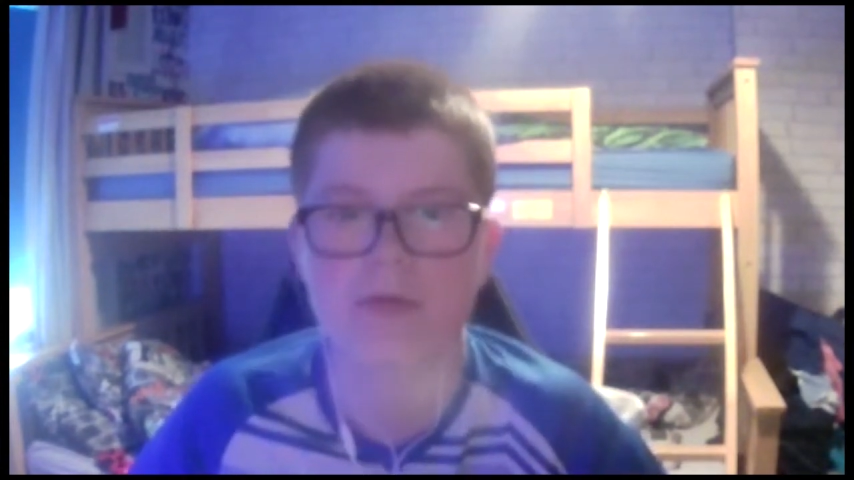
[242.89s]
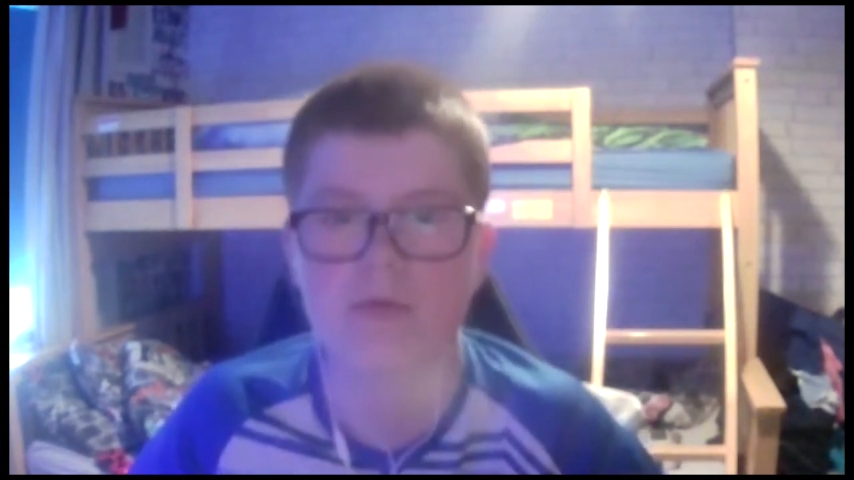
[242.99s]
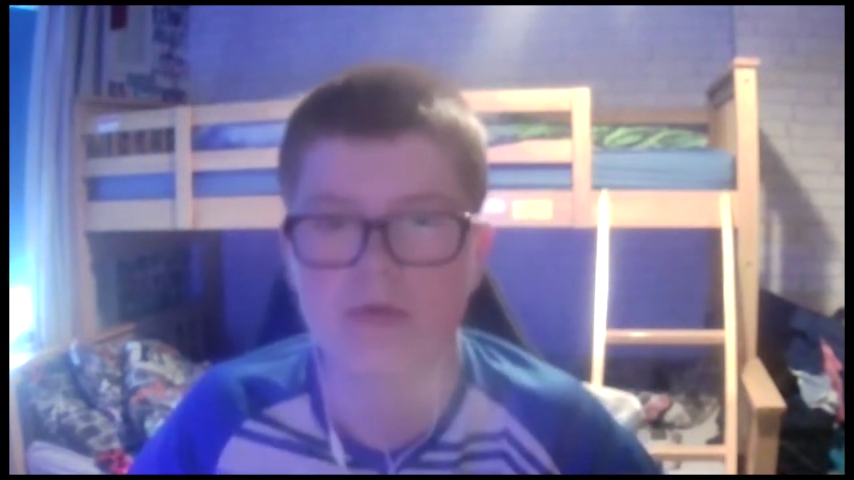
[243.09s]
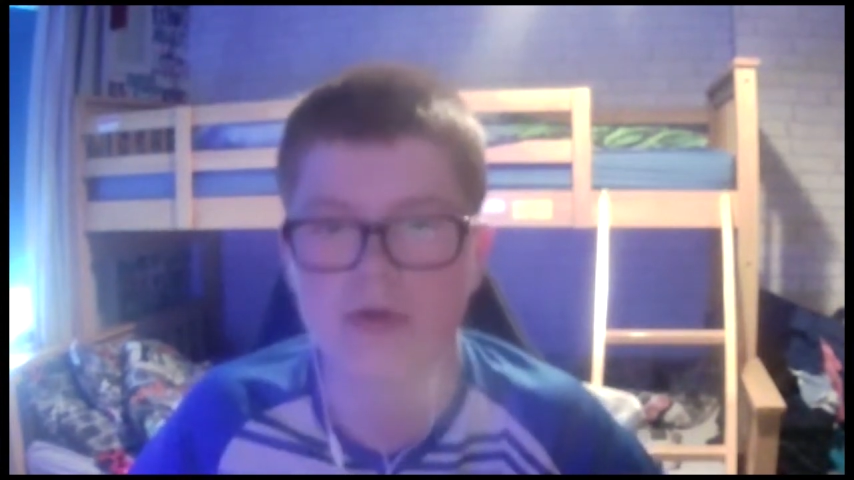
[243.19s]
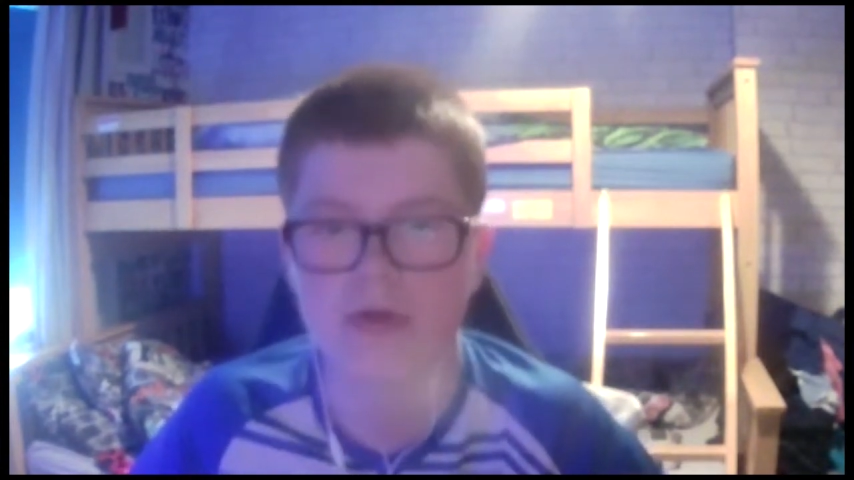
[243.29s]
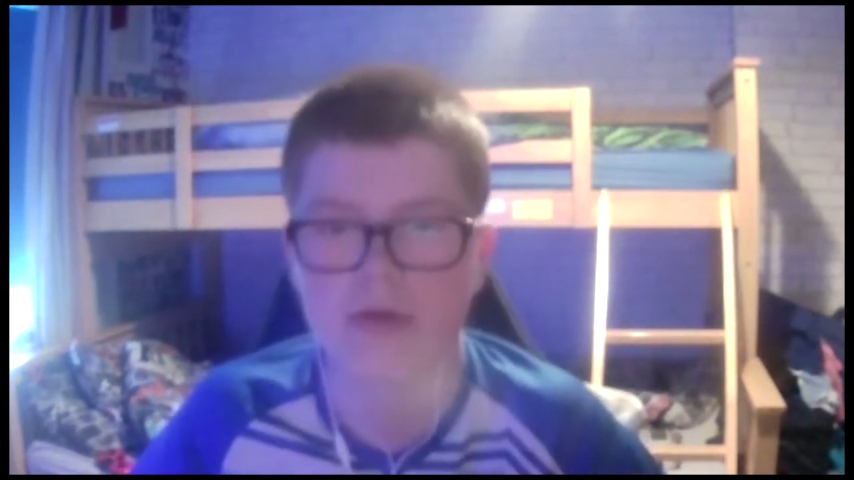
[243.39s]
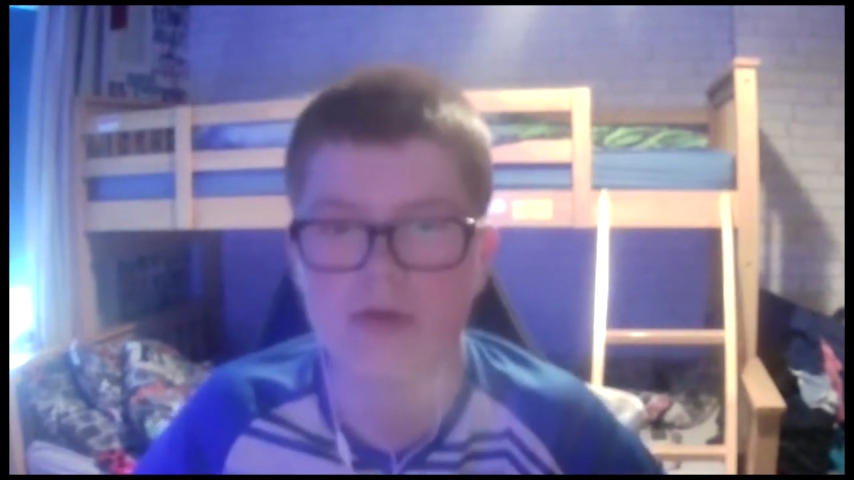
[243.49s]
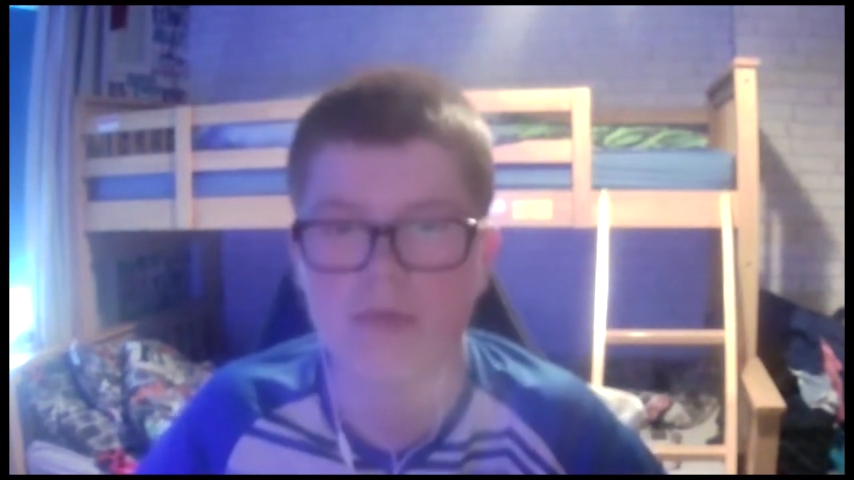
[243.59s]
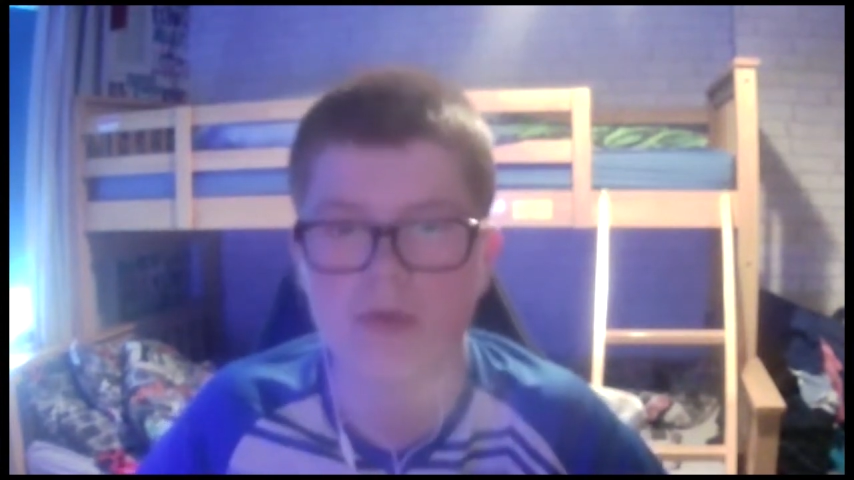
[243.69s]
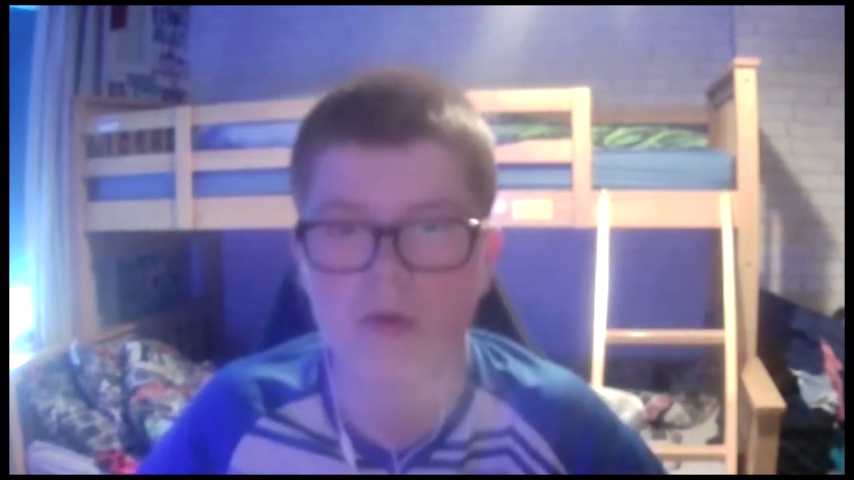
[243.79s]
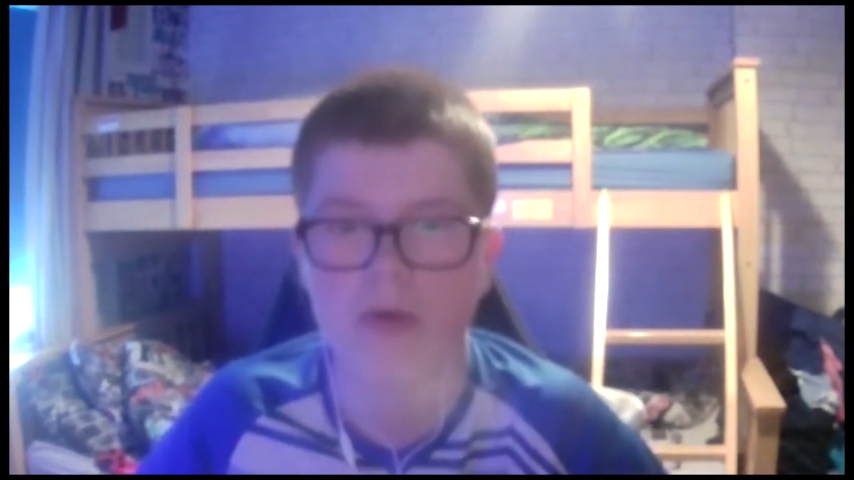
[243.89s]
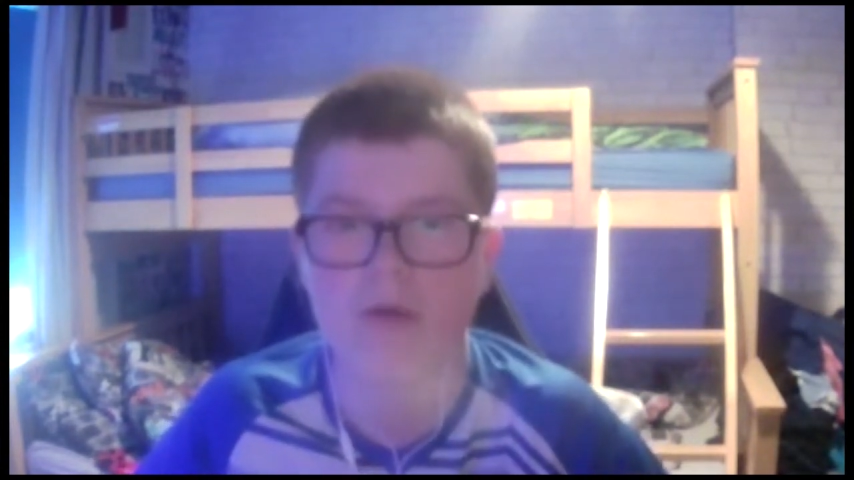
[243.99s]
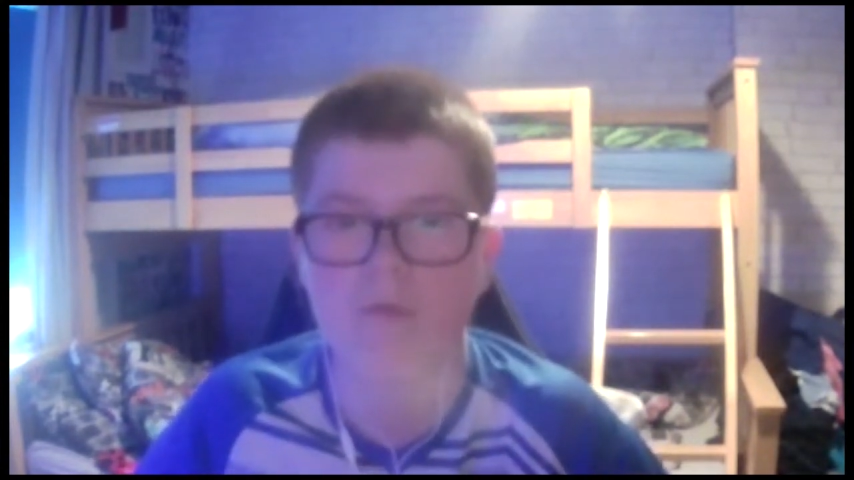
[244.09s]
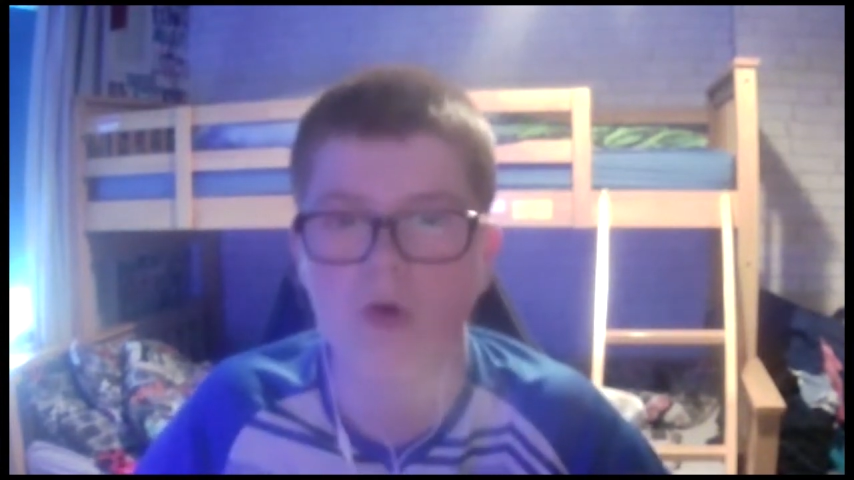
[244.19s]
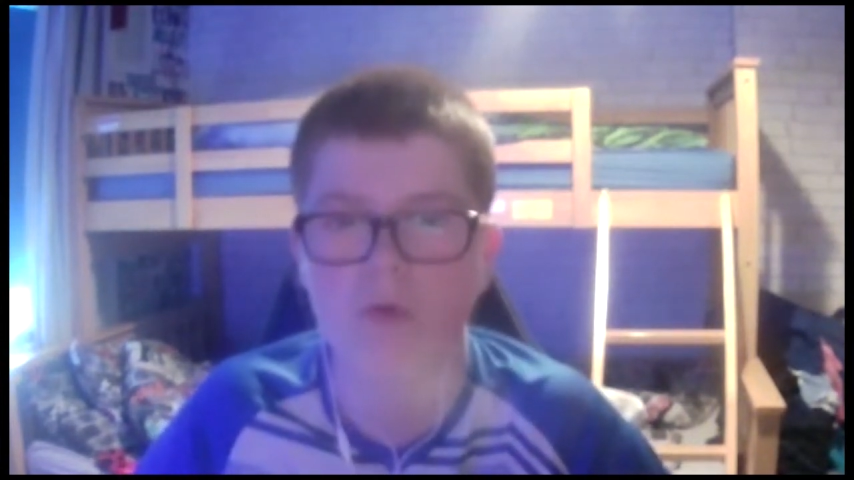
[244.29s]
He was in the team of the
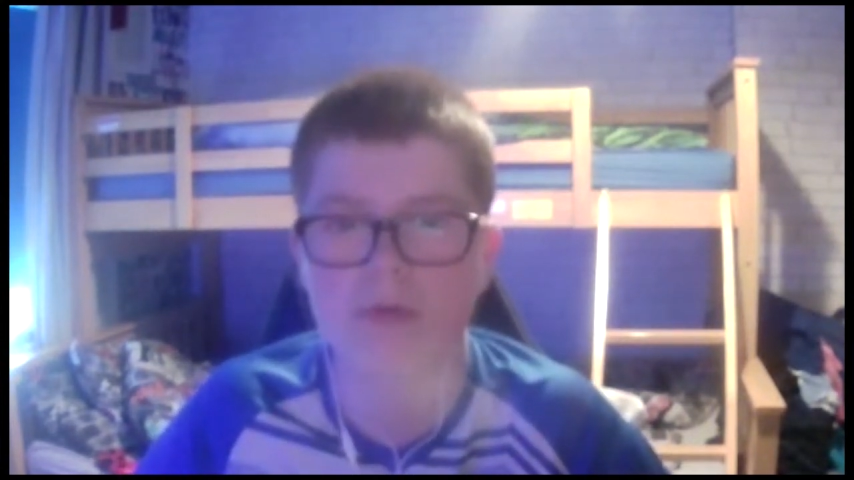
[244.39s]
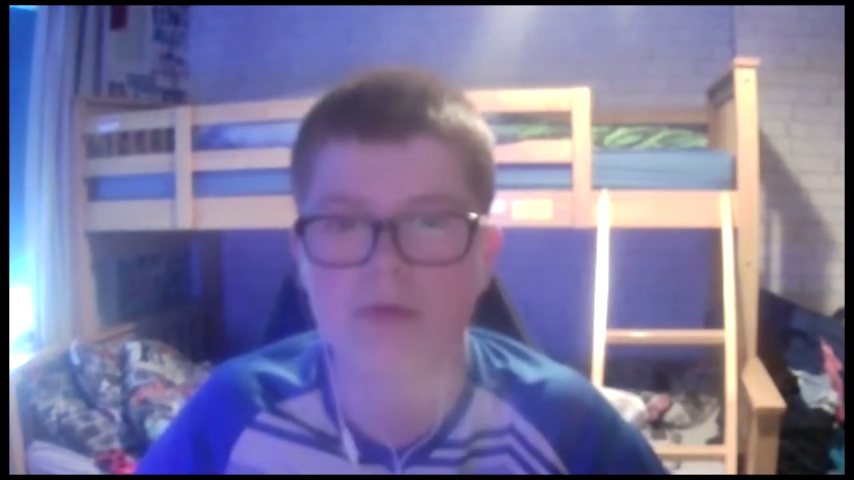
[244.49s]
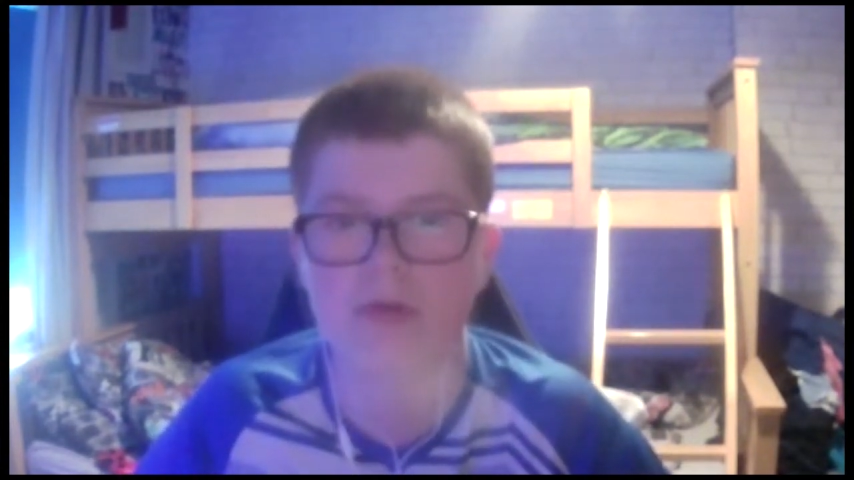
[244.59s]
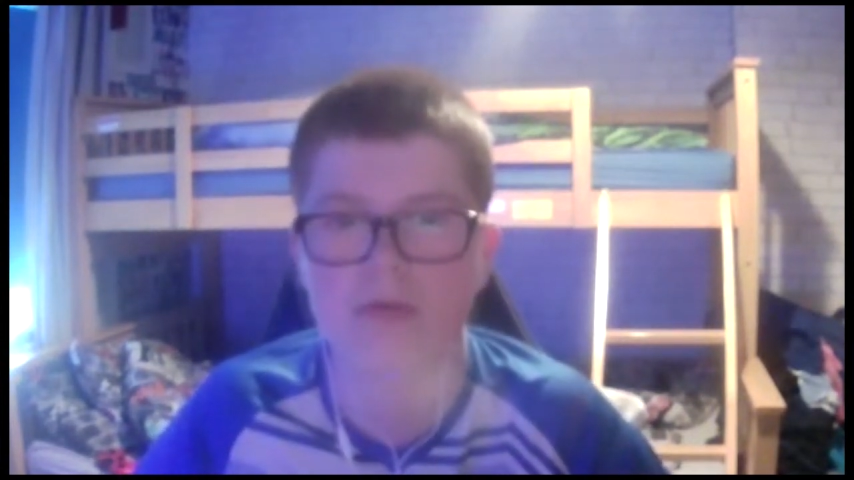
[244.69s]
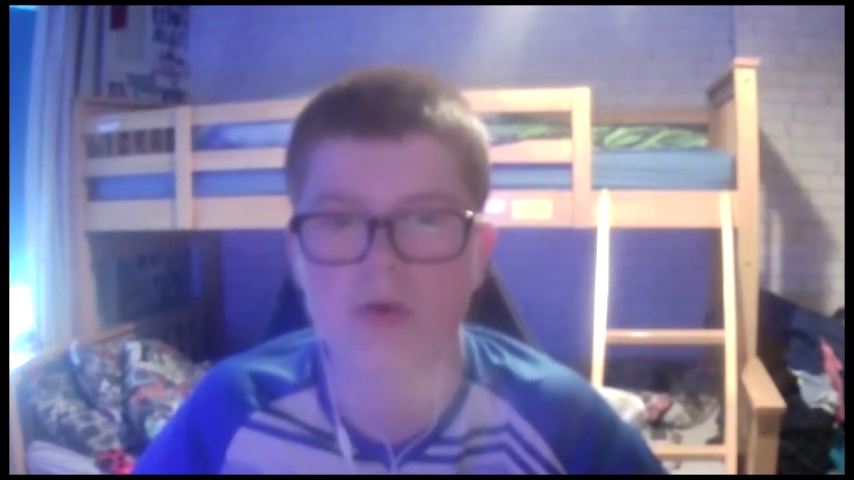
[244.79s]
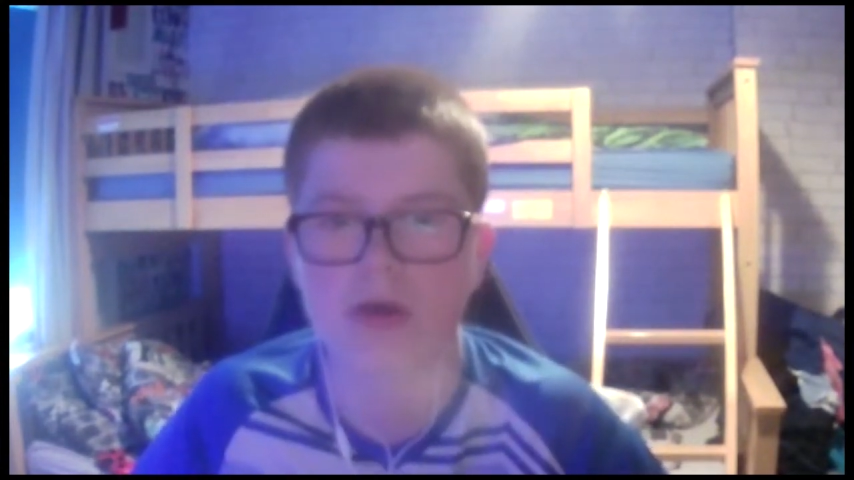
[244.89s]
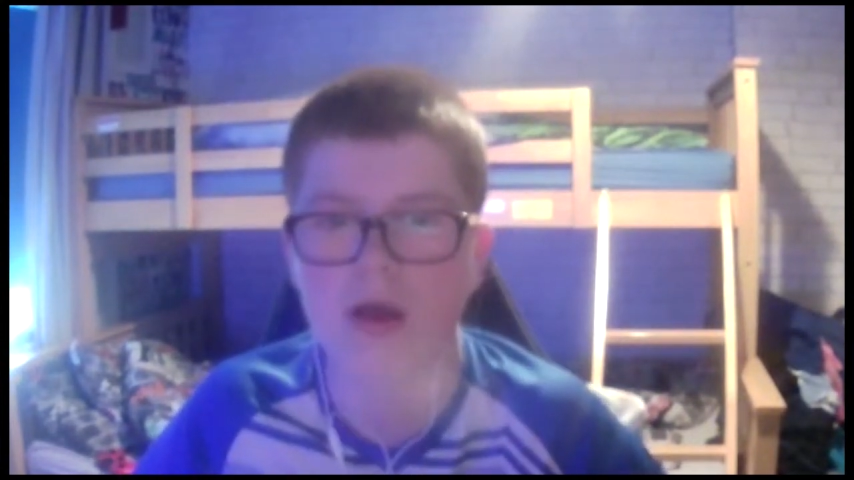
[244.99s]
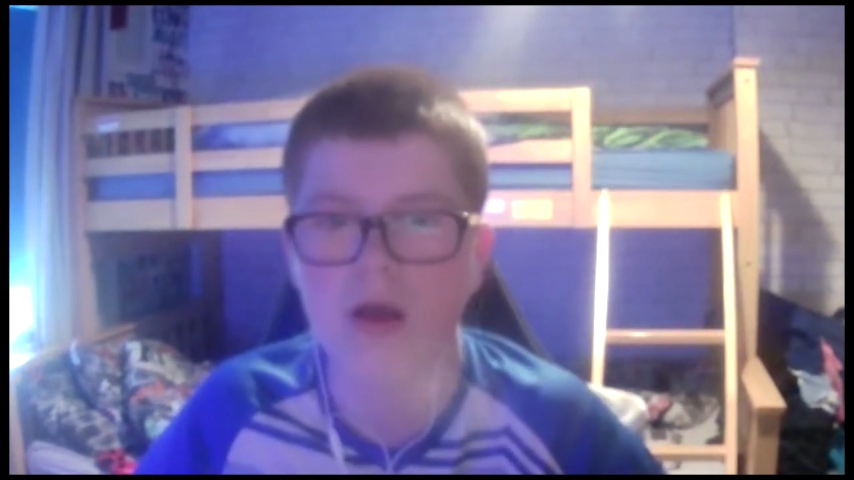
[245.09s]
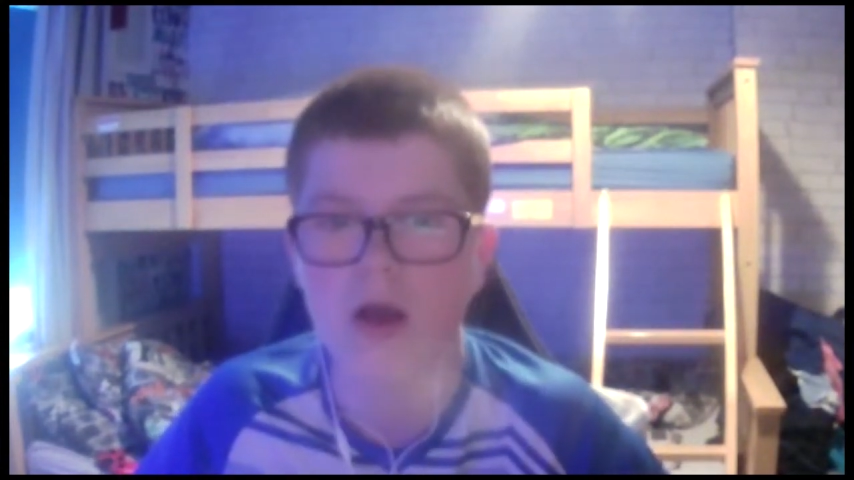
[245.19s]
week for us this week.